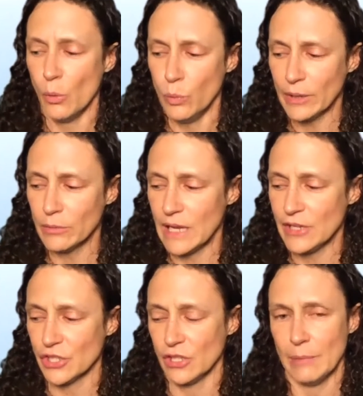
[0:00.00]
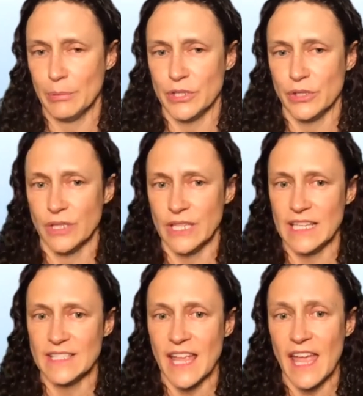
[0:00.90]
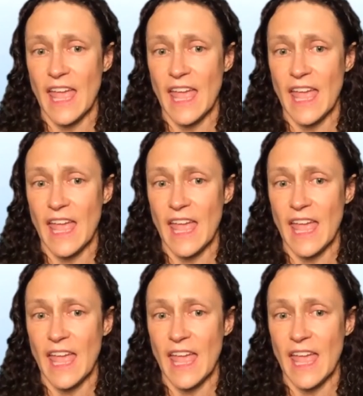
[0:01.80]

recreational opportunities,